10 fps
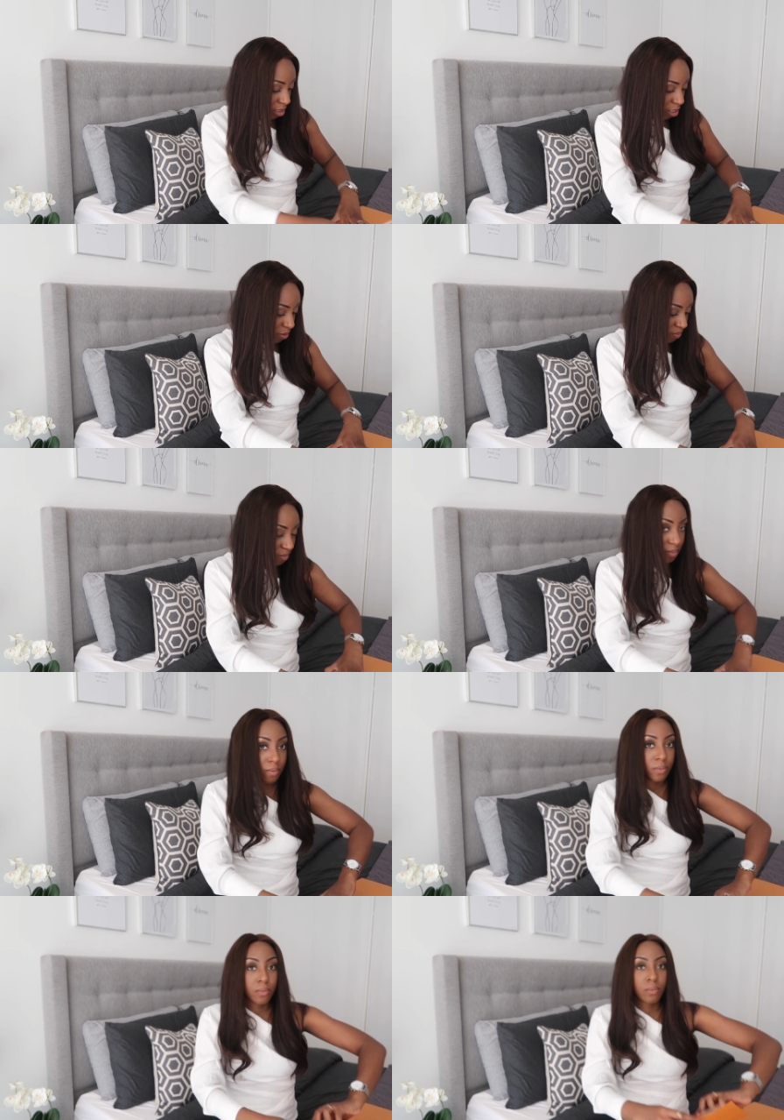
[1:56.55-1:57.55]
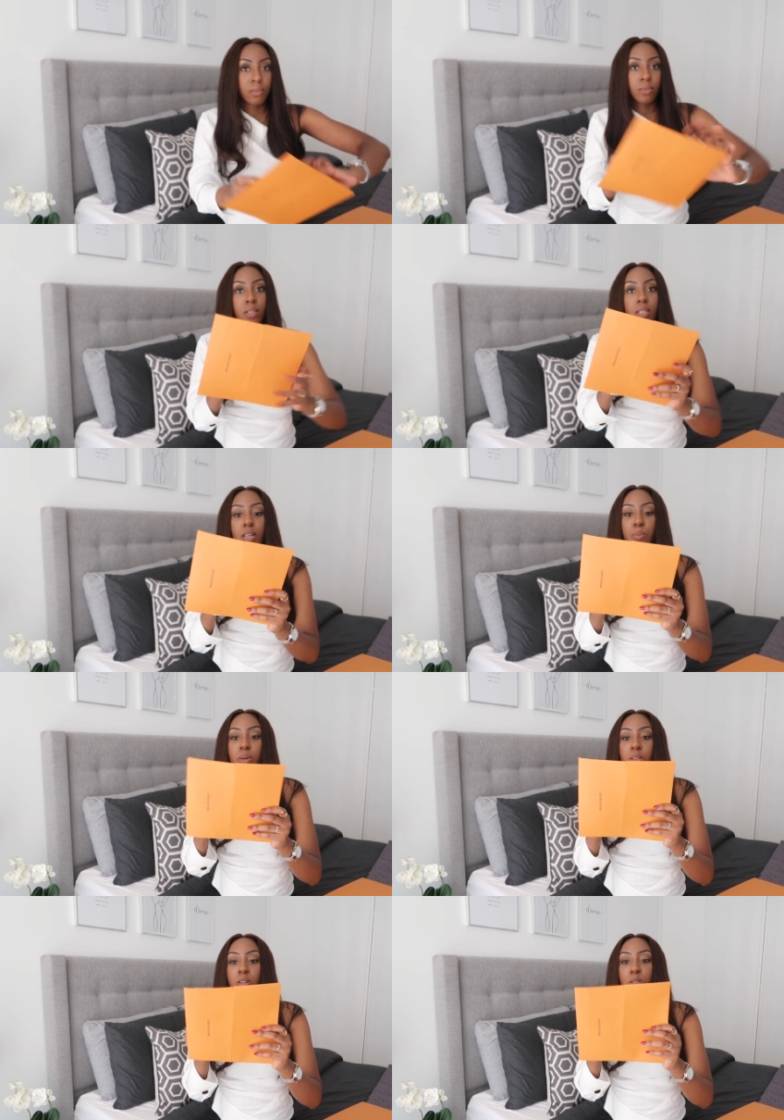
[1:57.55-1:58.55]
So I'll
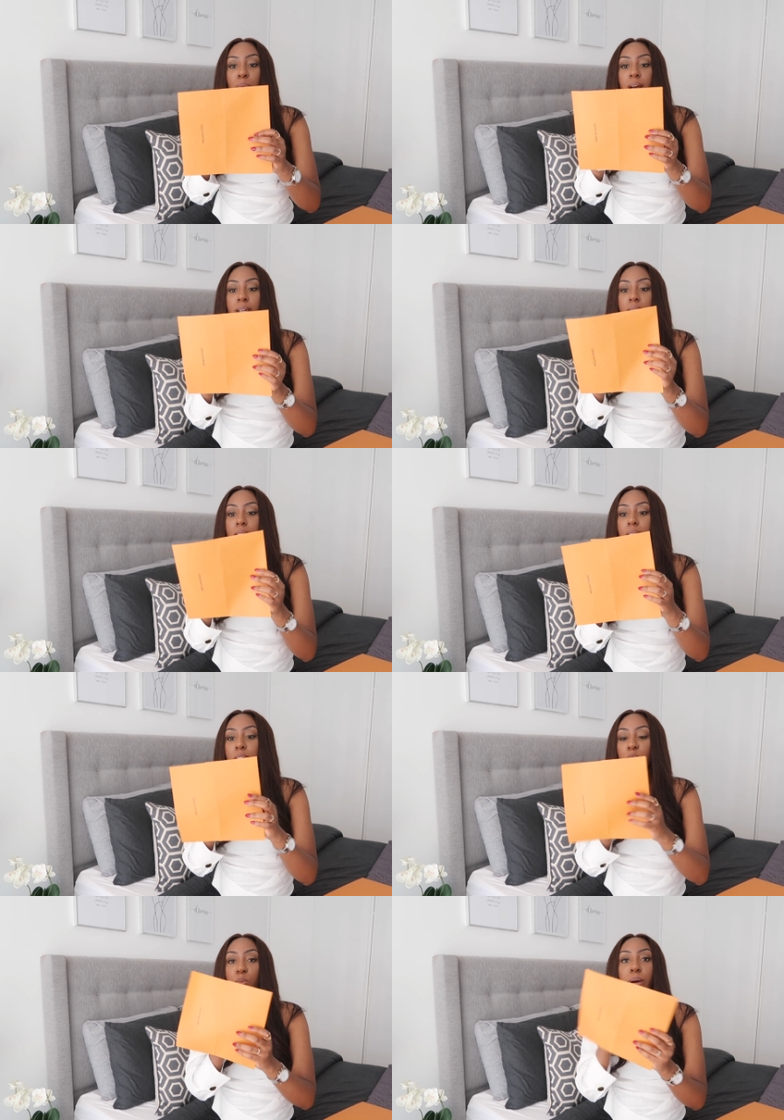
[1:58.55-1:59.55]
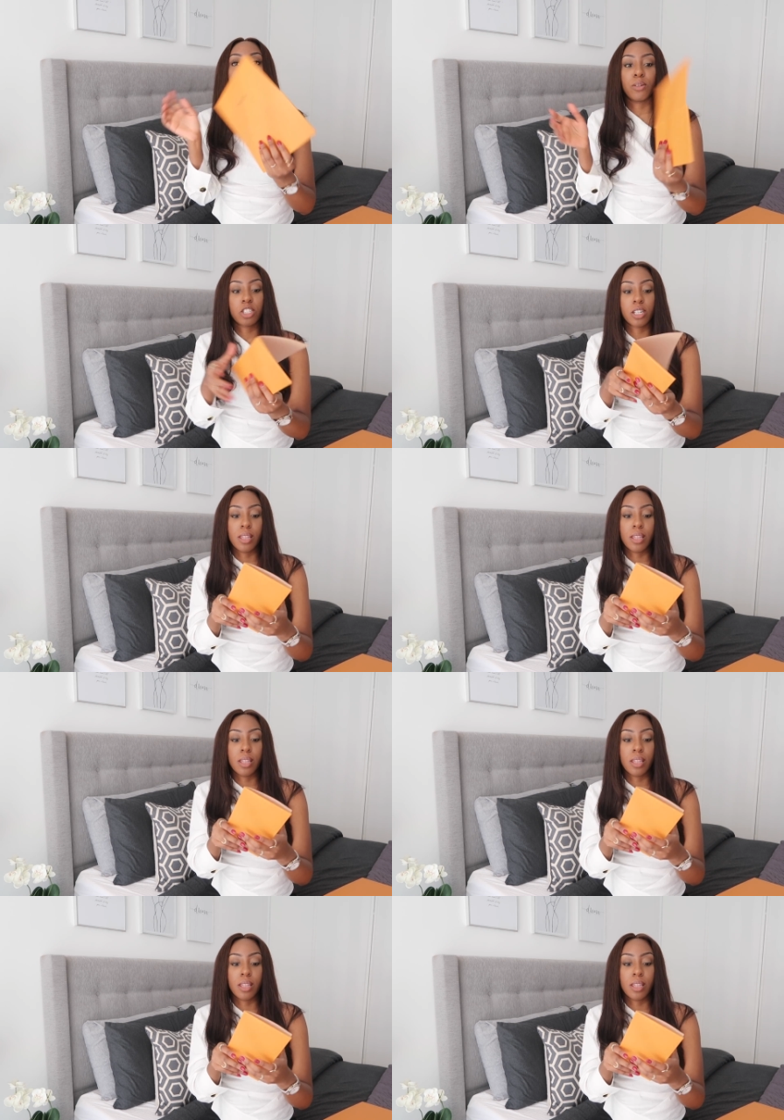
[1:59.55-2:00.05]
put those back in that little pouch